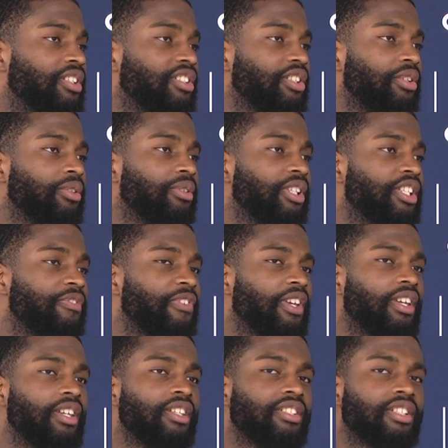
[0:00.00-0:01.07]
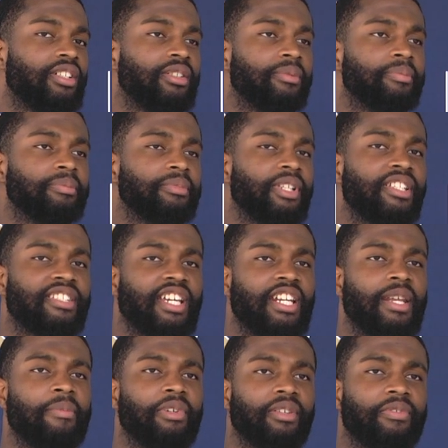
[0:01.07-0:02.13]
So his
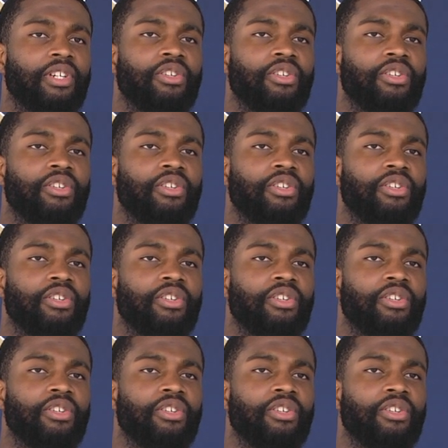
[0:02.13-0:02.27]
dynamic of